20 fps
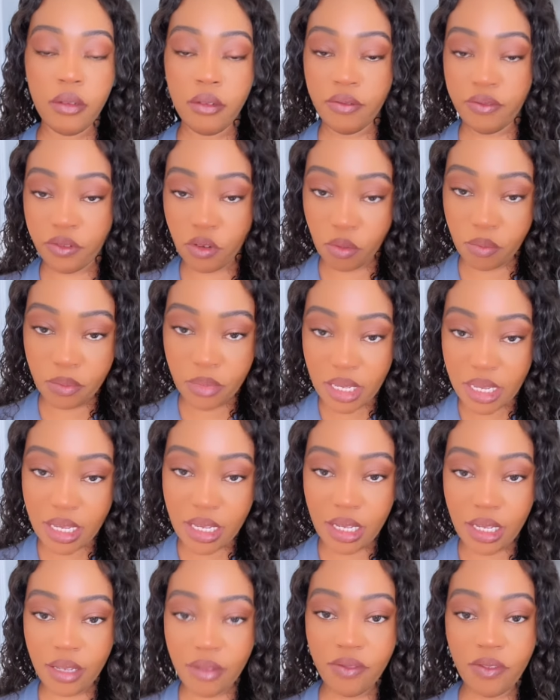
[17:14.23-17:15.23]
for
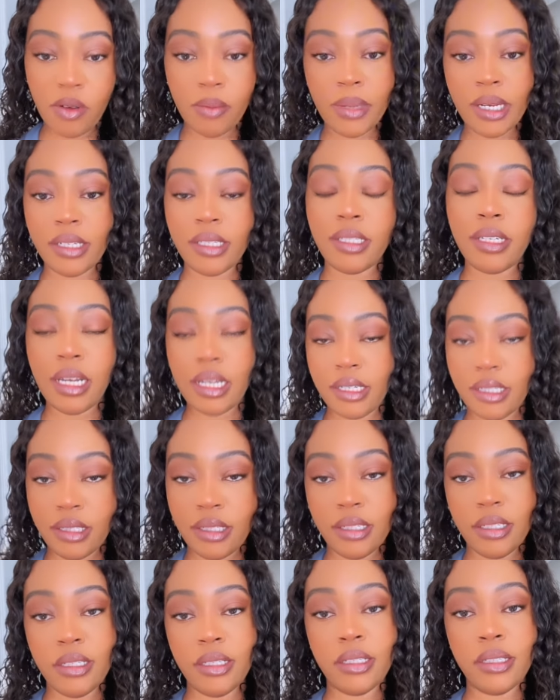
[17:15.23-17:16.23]
me, for my
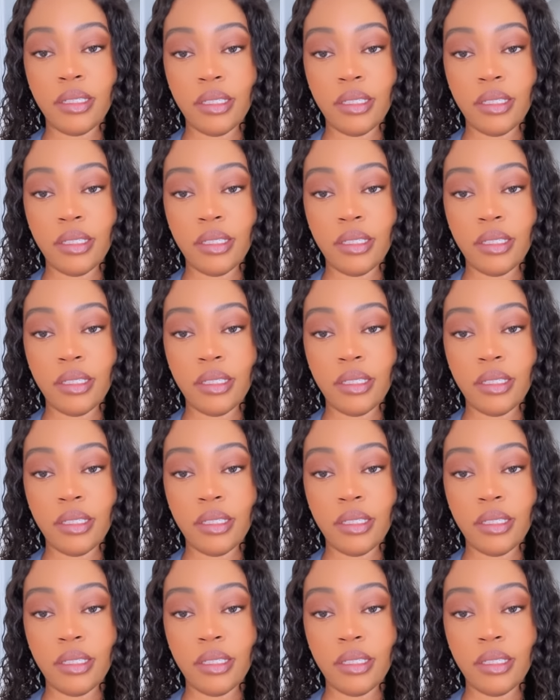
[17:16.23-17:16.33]
sanity,